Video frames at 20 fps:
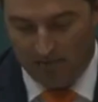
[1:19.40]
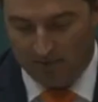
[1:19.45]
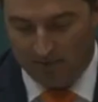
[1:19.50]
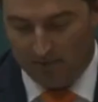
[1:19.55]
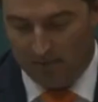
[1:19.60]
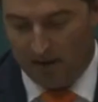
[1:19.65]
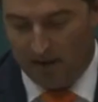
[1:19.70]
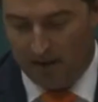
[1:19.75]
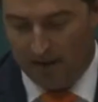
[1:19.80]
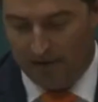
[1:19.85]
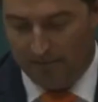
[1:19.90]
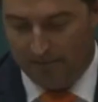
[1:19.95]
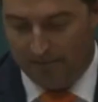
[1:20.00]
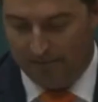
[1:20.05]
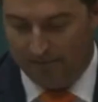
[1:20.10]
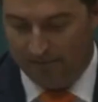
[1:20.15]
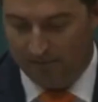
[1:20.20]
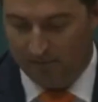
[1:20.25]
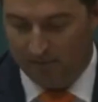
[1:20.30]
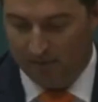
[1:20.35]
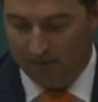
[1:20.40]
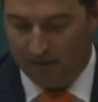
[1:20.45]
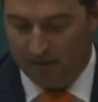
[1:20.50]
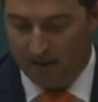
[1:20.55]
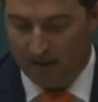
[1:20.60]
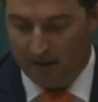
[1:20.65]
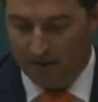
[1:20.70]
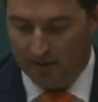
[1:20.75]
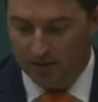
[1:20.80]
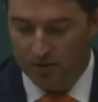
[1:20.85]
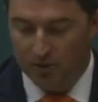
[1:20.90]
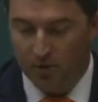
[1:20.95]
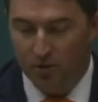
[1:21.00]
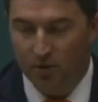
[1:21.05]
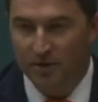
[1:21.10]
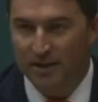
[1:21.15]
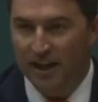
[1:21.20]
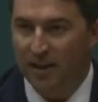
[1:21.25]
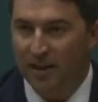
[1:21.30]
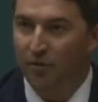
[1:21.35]
Speaker.
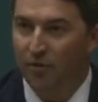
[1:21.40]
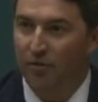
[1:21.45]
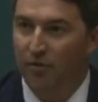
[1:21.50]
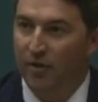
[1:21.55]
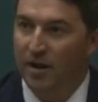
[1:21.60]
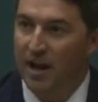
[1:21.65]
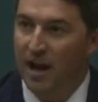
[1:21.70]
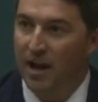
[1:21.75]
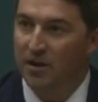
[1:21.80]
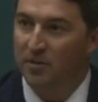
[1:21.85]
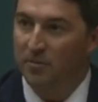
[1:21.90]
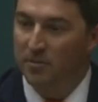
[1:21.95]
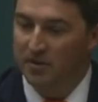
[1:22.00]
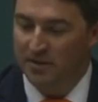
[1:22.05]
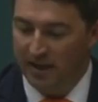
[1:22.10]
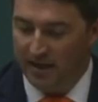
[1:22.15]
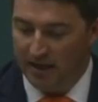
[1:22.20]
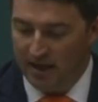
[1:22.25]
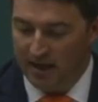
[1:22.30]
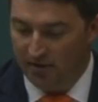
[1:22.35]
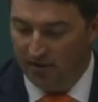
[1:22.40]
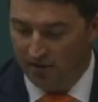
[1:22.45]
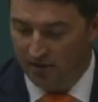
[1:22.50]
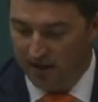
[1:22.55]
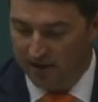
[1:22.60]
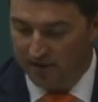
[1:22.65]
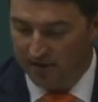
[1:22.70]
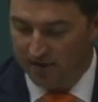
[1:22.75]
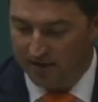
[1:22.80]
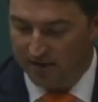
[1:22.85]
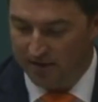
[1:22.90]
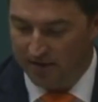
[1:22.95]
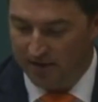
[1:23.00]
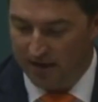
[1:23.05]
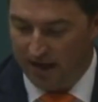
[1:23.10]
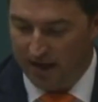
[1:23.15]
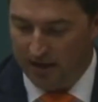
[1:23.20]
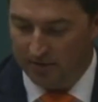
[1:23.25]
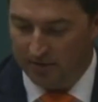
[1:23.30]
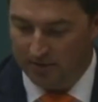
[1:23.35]
Stores had 300% increases in
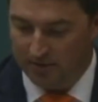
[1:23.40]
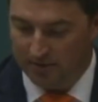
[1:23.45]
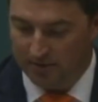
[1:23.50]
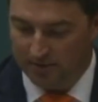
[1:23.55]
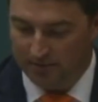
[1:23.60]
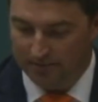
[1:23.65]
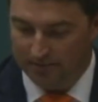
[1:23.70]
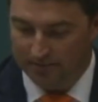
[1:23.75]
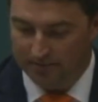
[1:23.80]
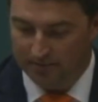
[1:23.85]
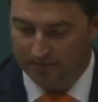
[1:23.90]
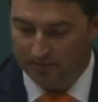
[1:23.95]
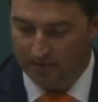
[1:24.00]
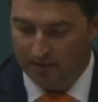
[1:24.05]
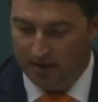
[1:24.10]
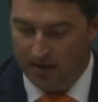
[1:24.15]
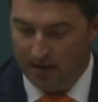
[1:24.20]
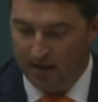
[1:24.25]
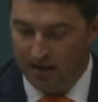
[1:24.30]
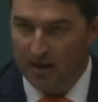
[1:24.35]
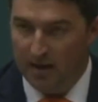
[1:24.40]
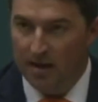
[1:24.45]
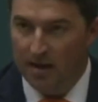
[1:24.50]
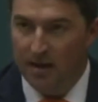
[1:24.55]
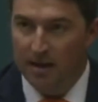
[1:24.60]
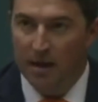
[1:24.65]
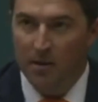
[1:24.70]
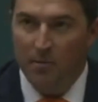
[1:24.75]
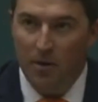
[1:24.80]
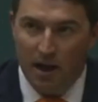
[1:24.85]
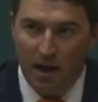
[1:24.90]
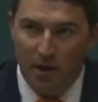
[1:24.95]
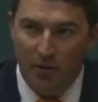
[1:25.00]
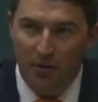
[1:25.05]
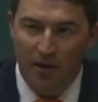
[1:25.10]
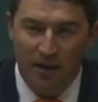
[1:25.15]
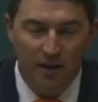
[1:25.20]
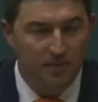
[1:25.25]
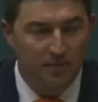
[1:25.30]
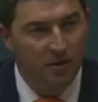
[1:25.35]
sales. There were health
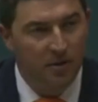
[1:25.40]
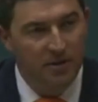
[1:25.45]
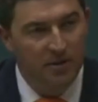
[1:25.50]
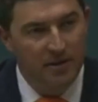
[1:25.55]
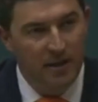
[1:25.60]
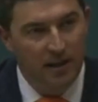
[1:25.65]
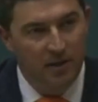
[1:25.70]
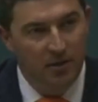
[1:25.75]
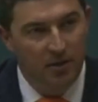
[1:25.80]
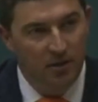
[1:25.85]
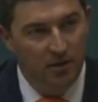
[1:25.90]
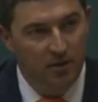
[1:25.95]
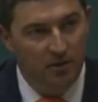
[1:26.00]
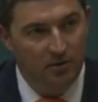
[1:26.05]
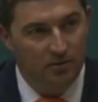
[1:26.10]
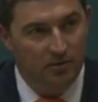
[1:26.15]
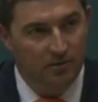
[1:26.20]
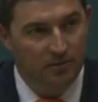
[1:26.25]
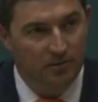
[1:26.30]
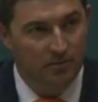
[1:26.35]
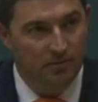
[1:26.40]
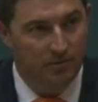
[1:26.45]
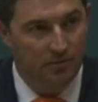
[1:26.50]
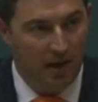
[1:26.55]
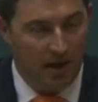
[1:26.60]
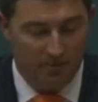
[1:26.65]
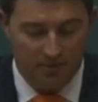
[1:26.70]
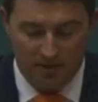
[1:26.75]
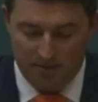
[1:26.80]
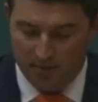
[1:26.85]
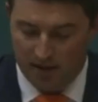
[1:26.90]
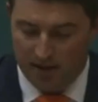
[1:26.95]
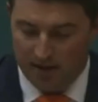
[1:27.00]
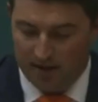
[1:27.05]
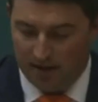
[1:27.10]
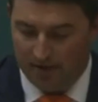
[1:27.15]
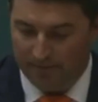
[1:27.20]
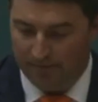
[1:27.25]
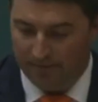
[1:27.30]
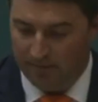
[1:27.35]
experts there too, Madam Speaker.
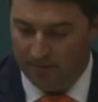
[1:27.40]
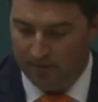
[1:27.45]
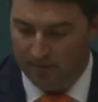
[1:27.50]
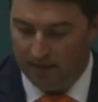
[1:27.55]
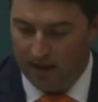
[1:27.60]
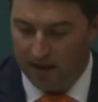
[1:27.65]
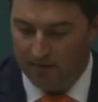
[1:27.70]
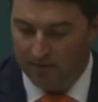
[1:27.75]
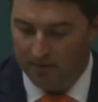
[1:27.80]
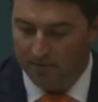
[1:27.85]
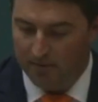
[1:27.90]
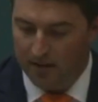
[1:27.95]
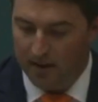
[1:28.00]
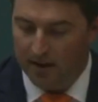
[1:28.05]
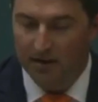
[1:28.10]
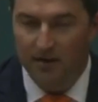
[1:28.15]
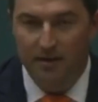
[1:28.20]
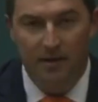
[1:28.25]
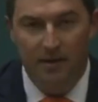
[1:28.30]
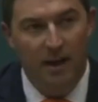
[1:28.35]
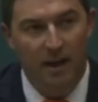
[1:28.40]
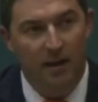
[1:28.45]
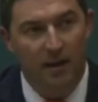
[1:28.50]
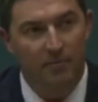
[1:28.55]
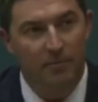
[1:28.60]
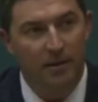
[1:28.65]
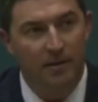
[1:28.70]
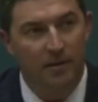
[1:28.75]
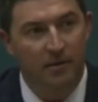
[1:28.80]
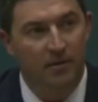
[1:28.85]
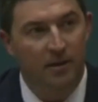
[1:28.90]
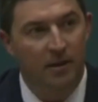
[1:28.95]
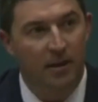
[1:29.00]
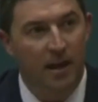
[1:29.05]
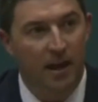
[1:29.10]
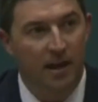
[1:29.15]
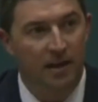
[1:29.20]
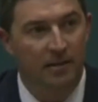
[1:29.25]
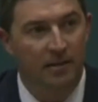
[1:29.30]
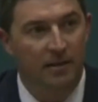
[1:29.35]
They were speaking to the government of the
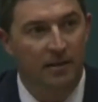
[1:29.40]
day.